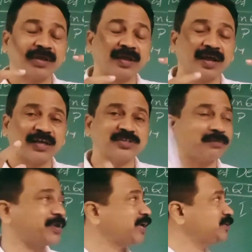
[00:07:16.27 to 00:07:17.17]
Elastic
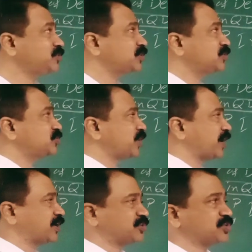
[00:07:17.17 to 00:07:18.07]
means
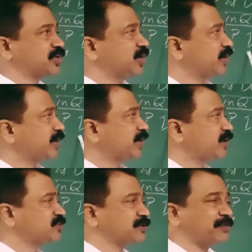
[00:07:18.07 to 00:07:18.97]
change.
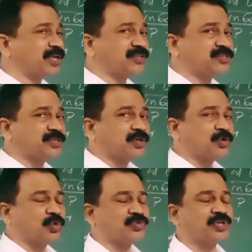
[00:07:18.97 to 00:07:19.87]
Inelastic means
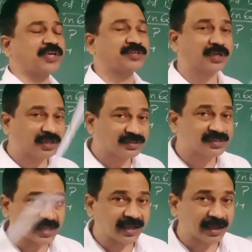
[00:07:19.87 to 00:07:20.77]
no change.
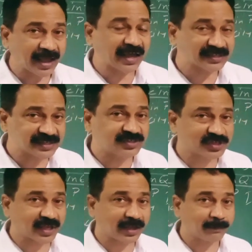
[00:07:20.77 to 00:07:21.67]
Say, as I
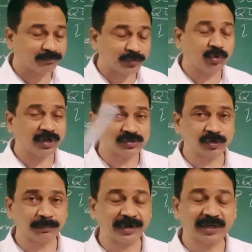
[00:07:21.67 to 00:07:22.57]
say, you also
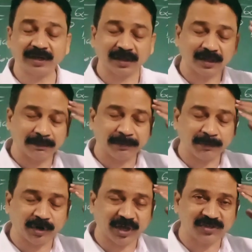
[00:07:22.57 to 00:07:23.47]
repeat it.
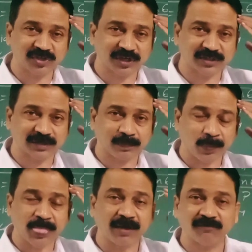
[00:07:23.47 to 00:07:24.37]
Memorize it.
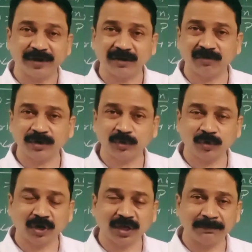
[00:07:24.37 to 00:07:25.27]
Whenever you
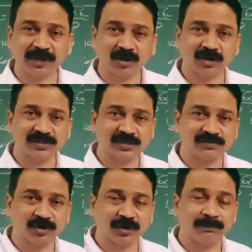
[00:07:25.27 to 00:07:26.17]
are coming across this
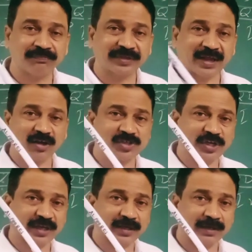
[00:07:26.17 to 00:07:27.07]
word,
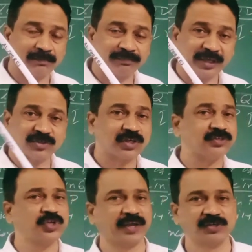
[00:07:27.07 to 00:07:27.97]
elastic means
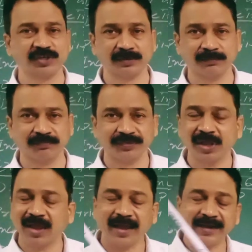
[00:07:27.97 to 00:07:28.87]
change.
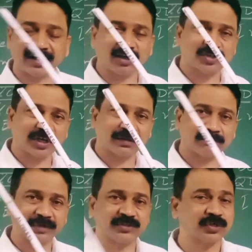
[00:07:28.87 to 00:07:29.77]
Inelastic
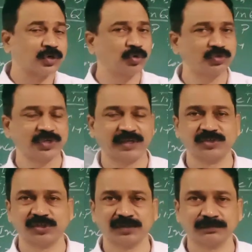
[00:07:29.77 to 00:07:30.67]
means no
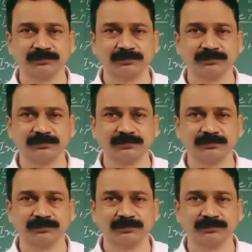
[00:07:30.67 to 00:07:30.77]
change.